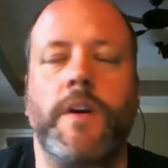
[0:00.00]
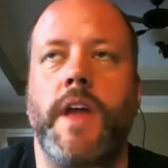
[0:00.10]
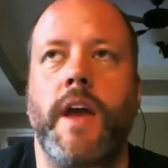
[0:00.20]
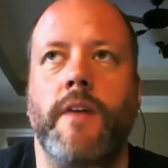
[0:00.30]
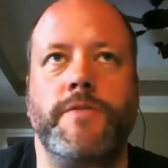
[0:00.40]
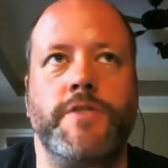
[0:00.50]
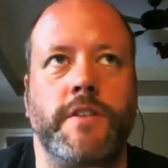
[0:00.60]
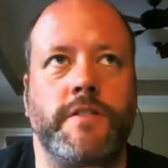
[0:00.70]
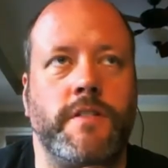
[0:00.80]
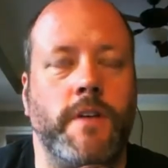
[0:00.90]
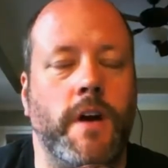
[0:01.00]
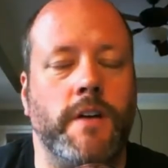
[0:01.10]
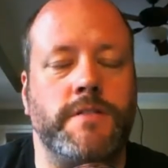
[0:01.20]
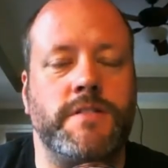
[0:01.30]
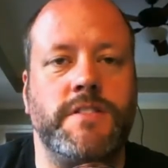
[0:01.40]
going to have just a
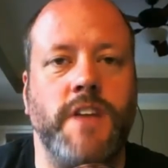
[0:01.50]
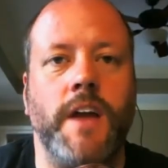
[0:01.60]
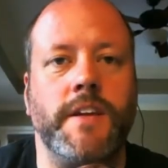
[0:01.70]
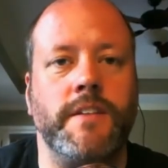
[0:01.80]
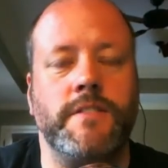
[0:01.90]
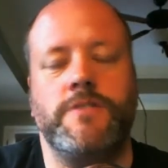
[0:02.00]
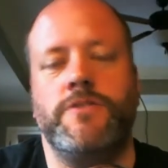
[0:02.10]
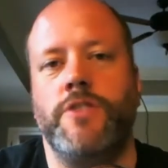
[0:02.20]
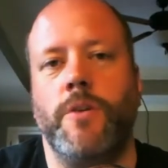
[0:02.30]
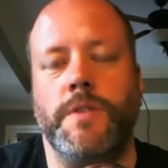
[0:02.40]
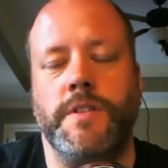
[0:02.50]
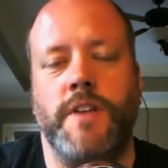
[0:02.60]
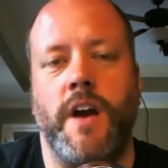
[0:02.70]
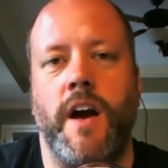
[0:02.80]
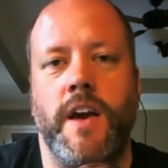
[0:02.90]
stunning show in the
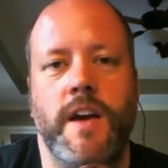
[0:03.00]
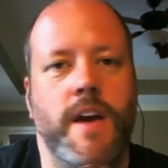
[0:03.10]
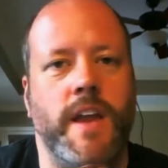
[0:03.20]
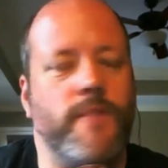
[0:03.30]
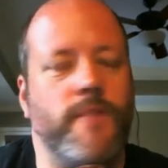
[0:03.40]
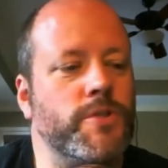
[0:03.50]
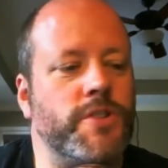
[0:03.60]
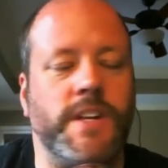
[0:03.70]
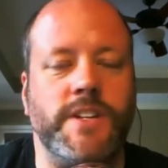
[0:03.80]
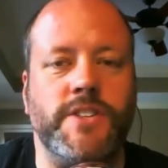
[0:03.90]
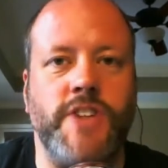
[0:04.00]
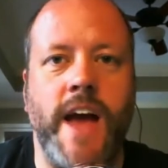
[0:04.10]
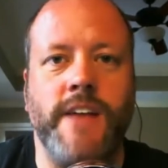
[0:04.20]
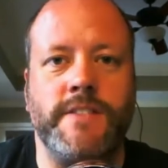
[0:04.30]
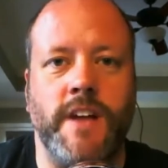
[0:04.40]
sky, and everyone should get
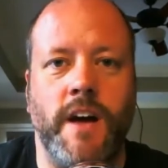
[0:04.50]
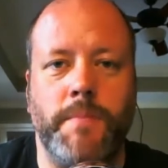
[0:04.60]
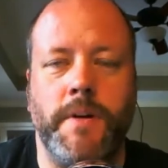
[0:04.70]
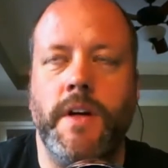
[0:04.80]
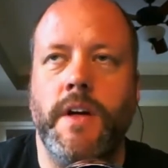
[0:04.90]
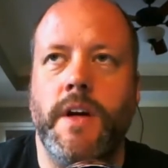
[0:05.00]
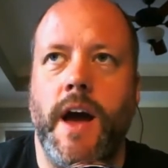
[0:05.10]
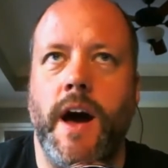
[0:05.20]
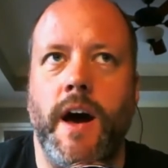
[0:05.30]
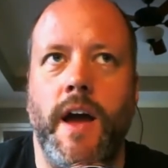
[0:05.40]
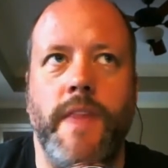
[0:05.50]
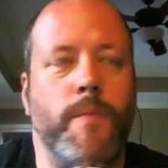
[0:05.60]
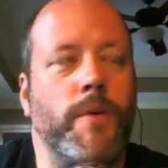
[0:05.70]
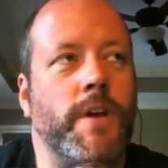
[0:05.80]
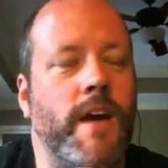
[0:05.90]
jazzed up. Uh, and then
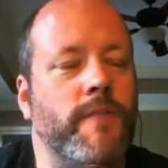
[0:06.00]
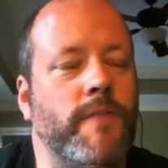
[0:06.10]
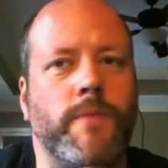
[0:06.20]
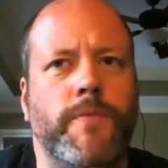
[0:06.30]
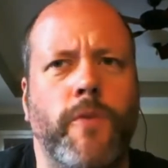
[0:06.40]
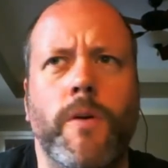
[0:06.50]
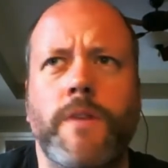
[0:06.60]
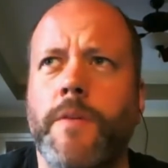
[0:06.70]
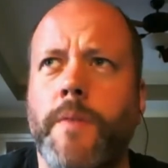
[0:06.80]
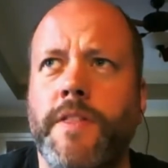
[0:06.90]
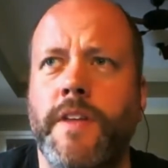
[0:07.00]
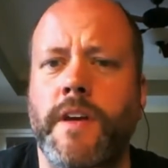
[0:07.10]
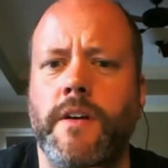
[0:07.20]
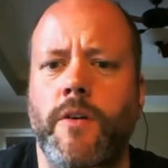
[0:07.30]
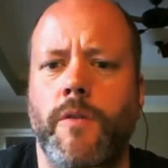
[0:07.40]
we're going to have like four of them, I
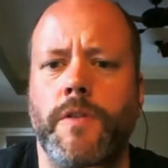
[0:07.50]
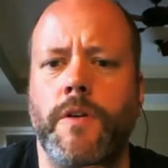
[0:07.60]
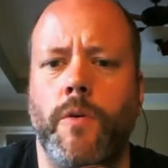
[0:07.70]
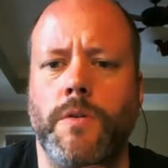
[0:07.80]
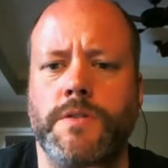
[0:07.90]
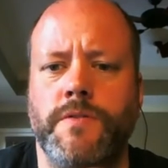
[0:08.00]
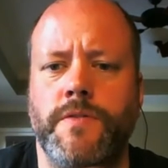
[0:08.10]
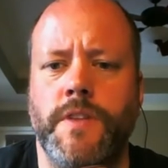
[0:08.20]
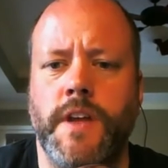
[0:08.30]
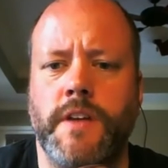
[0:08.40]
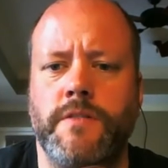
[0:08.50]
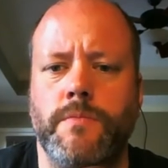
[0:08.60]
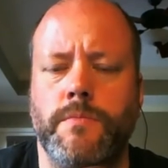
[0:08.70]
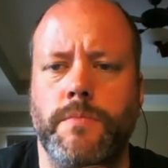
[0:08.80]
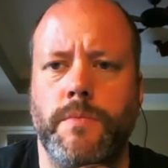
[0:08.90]
think, over the course of the
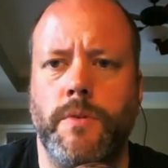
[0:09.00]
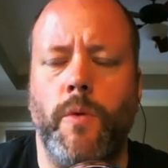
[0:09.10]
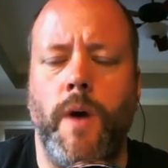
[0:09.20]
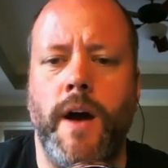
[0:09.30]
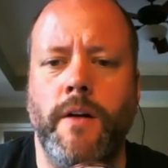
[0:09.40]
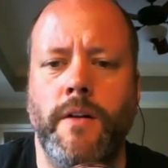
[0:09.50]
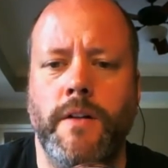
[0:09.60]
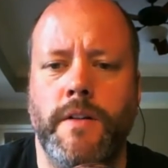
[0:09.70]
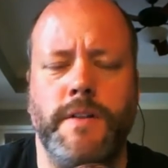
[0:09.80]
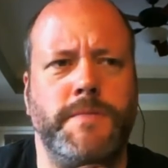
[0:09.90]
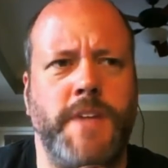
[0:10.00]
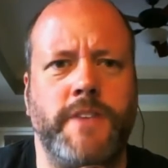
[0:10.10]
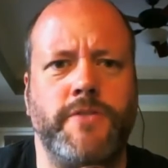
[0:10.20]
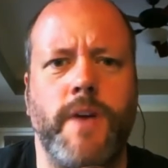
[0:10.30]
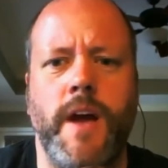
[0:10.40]
next little while, the
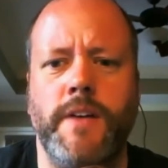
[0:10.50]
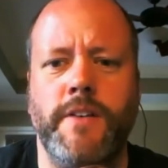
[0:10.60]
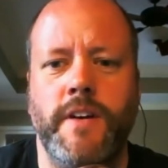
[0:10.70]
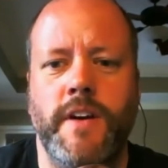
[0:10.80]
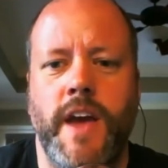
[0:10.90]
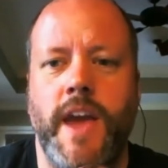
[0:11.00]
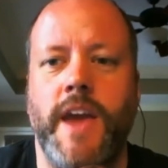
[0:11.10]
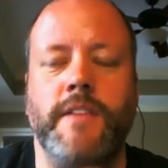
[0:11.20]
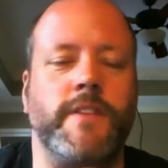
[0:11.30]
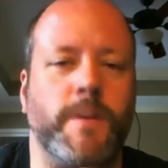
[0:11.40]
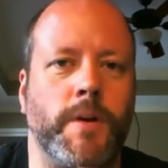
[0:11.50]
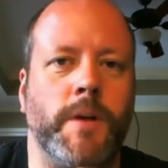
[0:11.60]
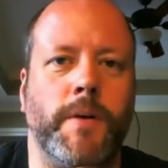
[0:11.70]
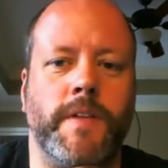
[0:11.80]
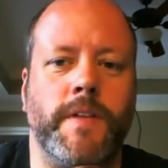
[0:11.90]
tetrad, and it's going to bring
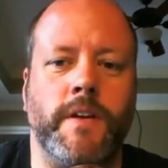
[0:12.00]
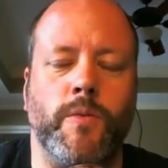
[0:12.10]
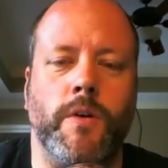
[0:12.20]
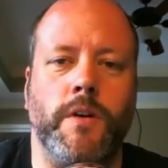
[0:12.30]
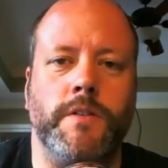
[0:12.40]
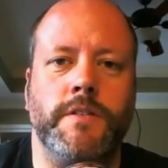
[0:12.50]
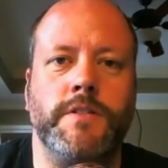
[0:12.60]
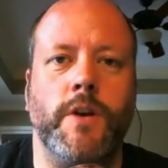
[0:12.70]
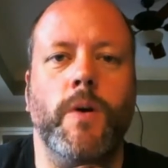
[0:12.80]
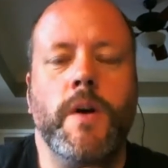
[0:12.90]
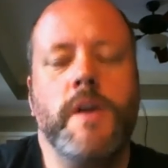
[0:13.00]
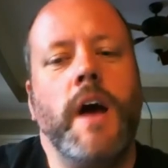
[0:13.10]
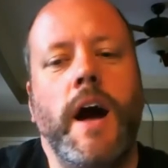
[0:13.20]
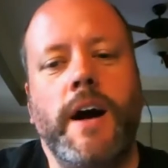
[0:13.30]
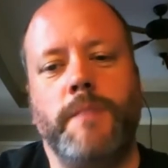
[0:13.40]
about the end of the world. So,
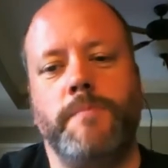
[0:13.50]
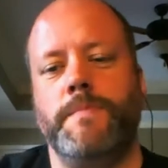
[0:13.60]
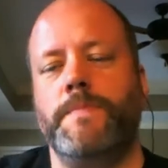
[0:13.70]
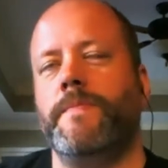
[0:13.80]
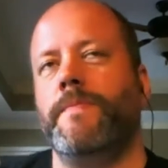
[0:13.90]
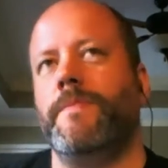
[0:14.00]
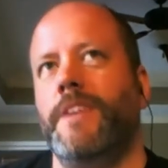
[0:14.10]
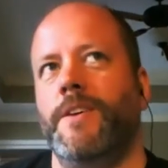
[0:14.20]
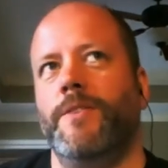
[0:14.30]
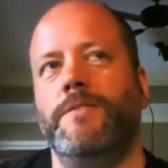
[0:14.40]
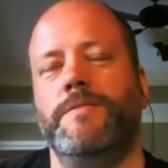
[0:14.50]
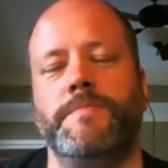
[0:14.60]
um, you know,